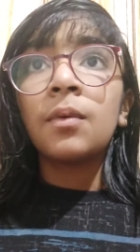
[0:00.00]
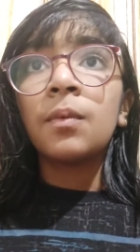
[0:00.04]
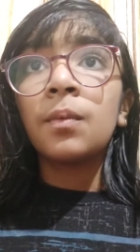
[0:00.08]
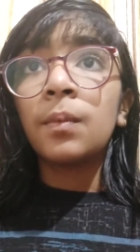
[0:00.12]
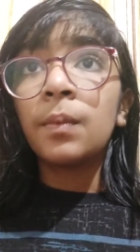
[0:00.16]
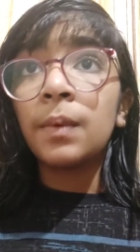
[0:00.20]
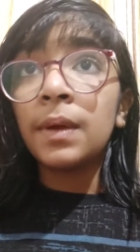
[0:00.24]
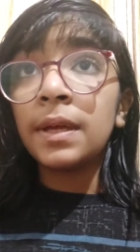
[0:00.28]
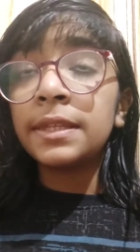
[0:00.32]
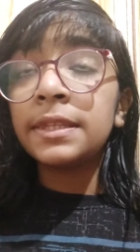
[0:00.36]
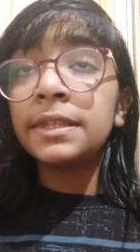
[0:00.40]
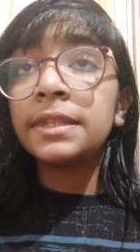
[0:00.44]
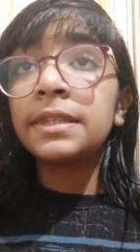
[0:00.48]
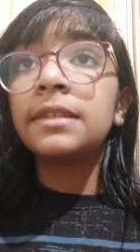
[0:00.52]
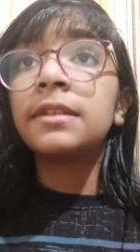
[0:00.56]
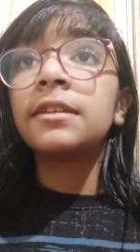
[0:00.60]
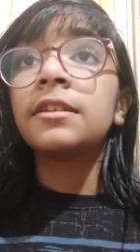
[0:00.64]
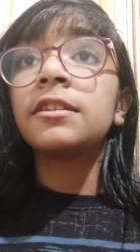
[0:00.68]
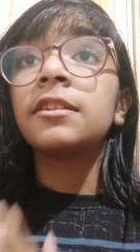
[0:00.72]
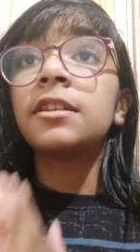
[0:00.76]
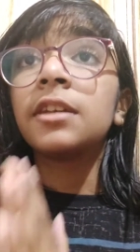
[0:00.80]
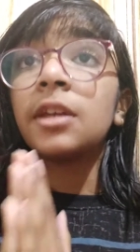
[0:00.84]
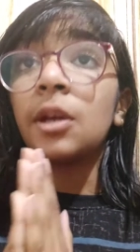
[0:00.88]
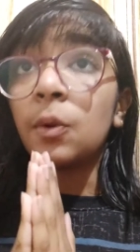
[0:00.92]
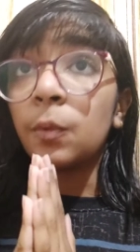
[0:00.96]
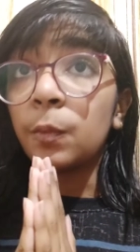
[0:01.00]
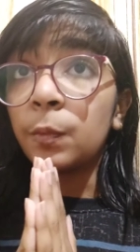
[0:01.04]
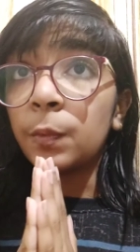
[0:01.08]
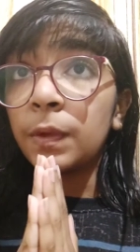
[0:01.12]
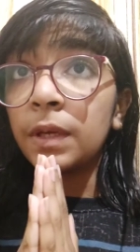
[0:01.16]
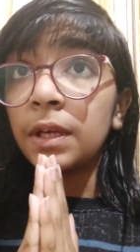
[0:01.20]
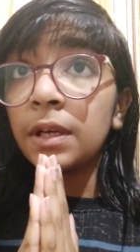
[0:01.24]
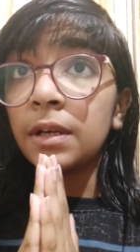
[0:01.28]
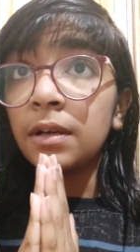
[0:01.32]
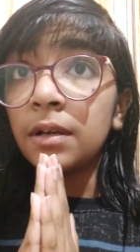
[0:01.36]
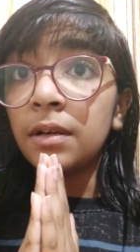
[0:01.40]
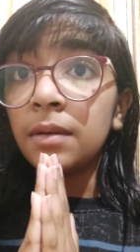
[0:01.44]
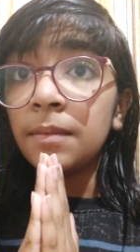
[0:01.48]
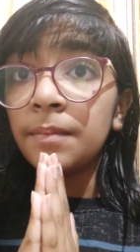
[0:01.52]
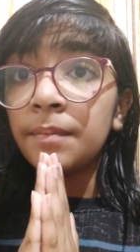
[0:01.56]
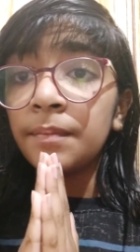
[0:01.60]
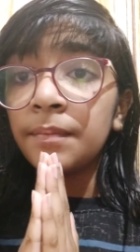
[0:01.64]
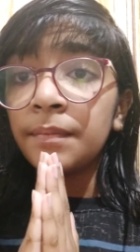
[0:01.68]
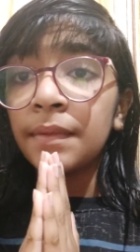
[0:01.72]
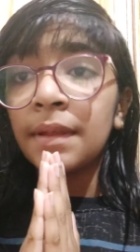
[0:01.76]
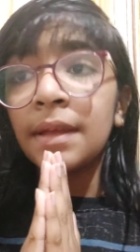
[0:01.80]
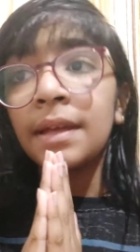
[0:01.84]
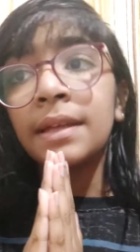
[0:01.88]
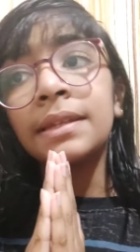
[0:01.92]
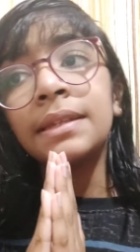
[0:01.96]
with the fear
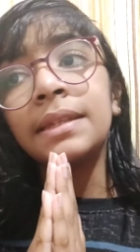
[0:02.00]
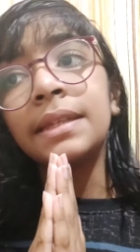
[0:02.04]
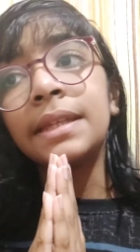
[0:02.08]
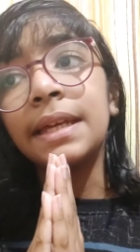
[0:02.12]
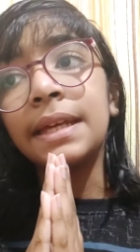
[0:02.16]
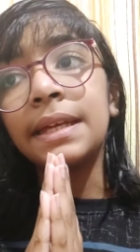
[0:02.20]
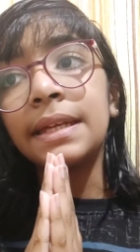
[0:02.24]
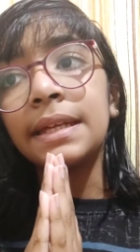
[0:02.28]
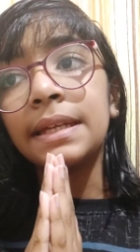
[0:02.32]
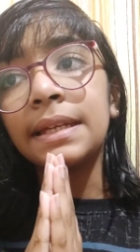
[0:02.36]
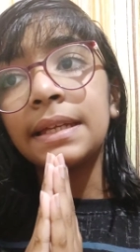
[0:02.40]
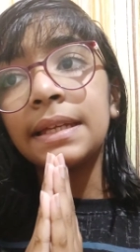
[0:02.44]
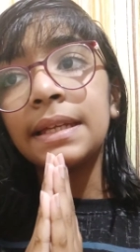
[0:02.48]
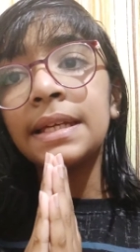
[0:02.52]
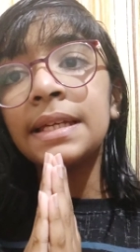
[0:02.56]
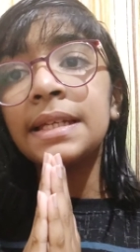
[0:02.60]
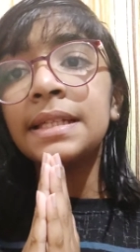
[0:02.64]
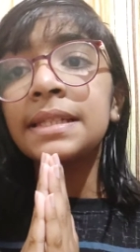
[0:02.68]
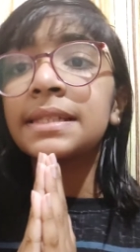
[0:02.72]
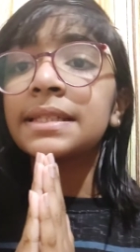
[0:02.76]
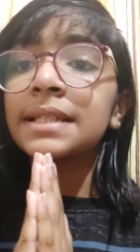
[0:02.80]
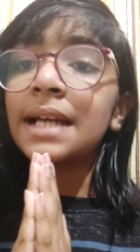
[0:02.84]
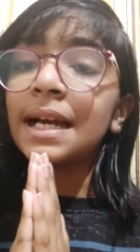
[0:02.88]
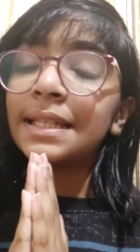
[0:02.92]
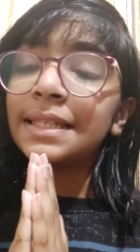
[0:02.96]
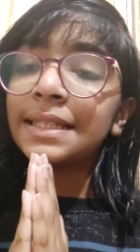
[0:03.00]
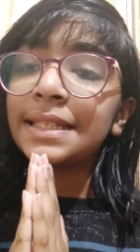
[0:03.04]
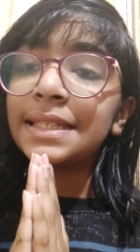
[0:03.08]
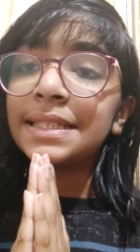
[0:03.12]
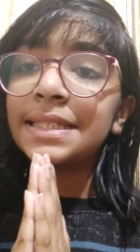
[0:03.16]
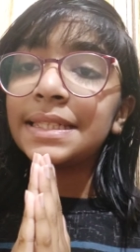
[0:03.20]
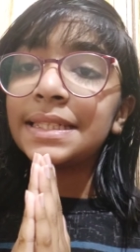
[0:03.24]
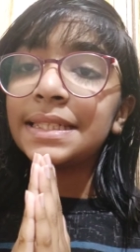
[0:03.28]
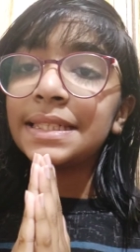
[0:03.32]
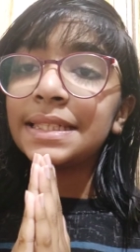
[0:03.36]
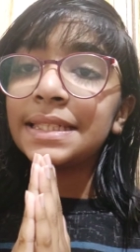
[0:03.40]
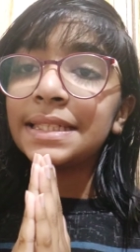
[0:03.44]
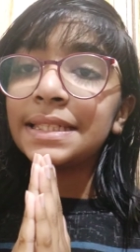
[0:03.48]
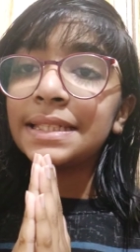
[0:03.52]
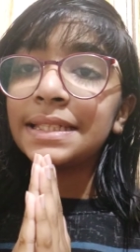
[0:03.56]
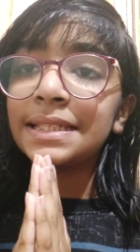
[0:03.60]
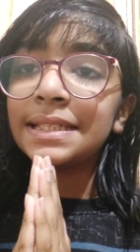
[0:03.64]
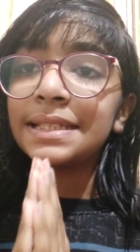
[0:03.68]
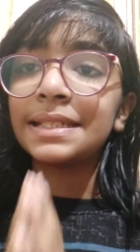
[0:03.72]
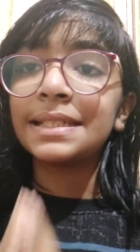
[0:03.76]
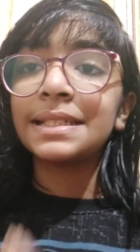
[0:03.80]
they released Gandhiji